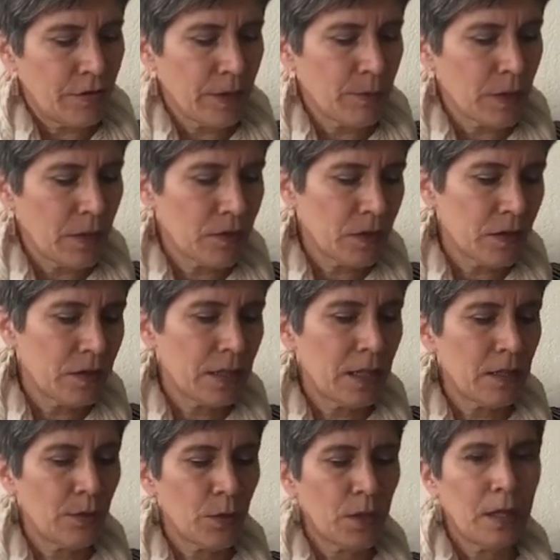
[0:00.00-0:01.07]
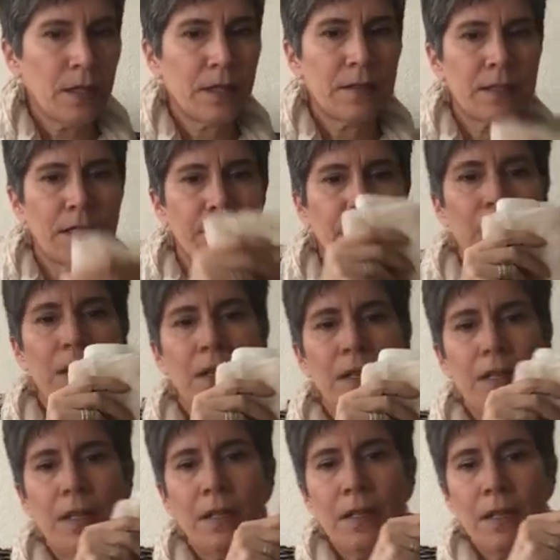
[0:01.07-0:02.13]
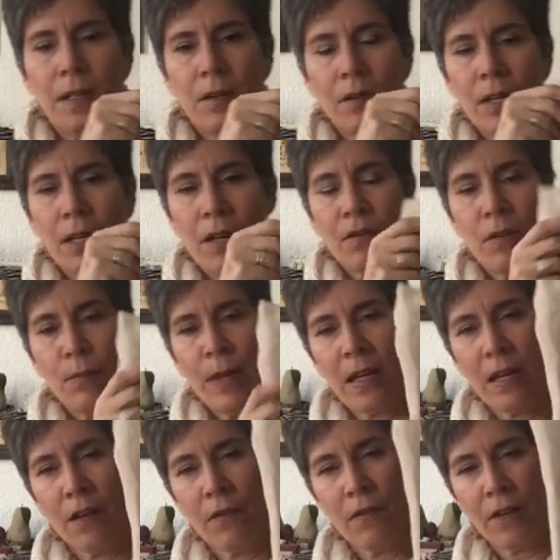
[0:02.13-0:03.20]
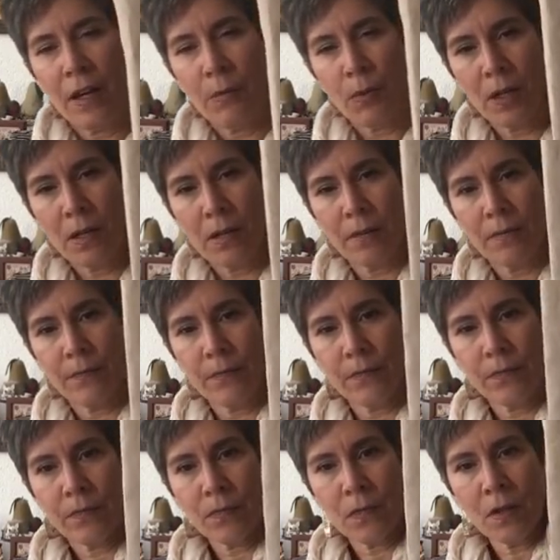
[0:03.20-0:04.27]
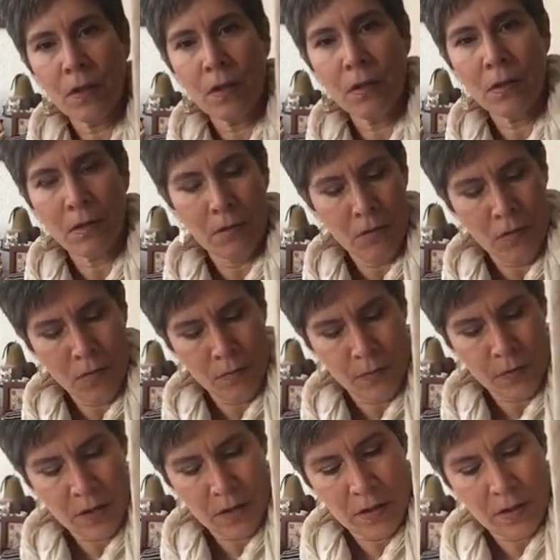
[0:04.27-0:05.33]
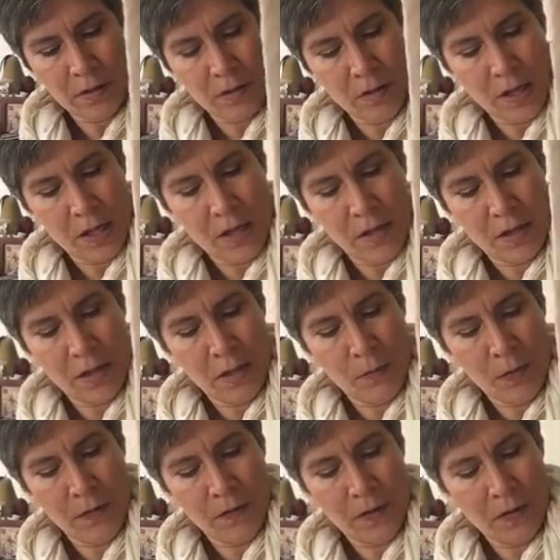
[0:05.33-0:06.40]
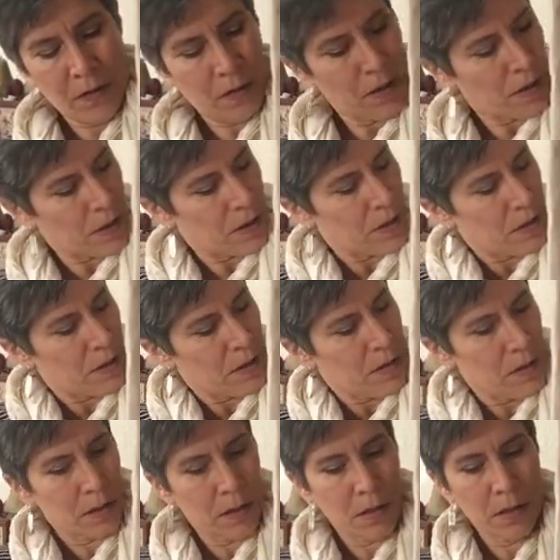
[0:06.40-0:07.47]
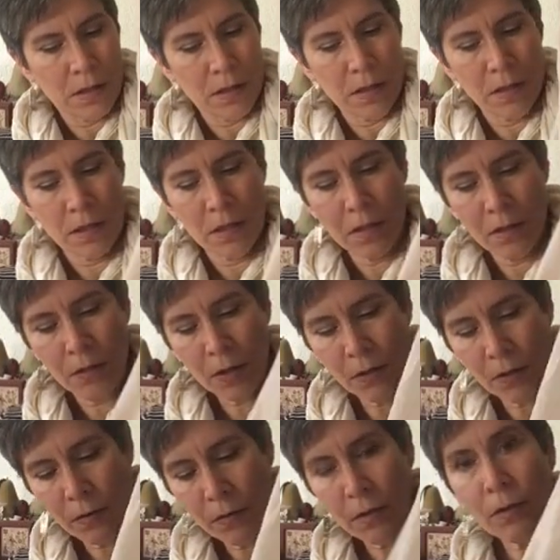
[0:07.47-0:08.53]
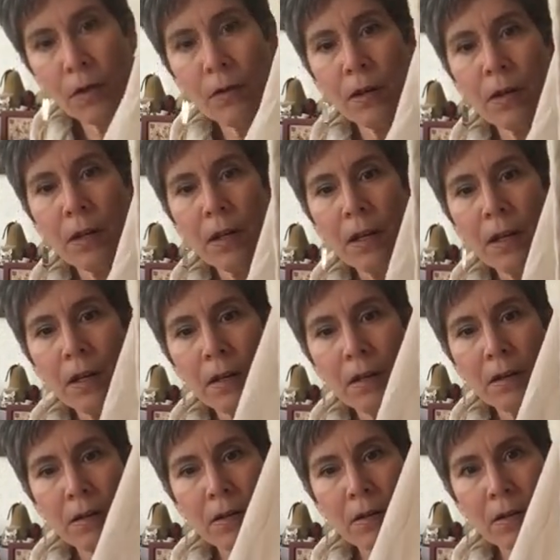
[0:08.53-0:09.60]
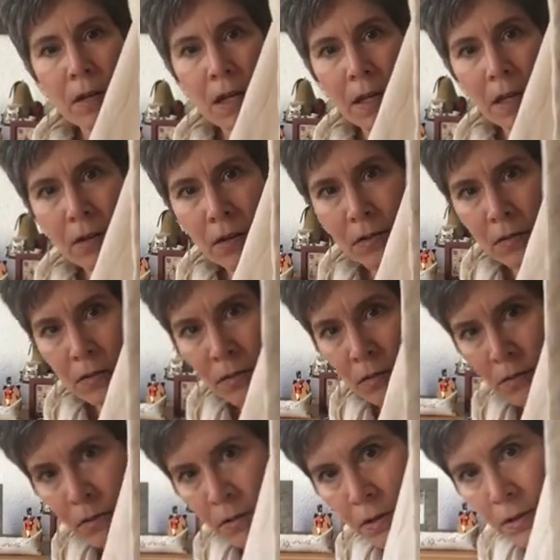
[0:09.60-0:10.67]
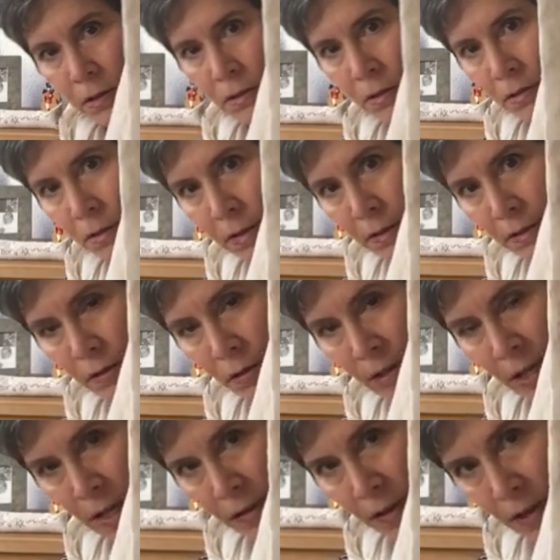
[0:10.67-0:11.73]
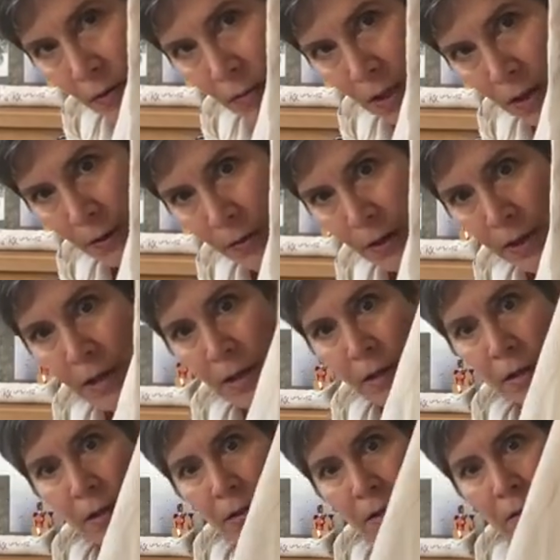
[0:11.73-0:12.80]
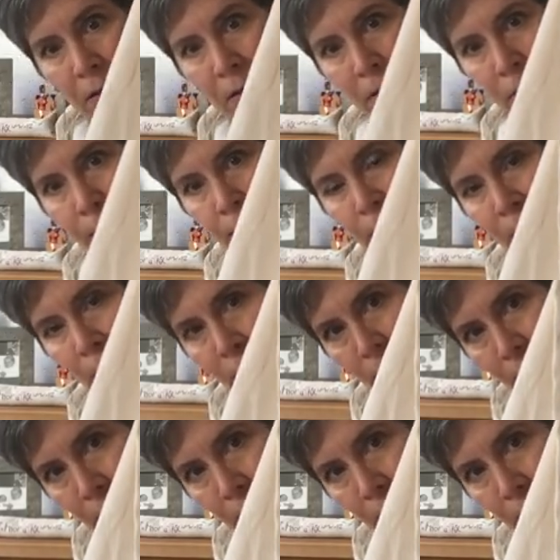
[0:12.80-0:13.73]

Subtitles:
I'm gonna have to stand up or not. Let's see. I already have the backing fabric. Oh, oops. Okay, the tip of the stocking is, there we go. Okay, here it is. Ooh, okay, there we go. Oh, there we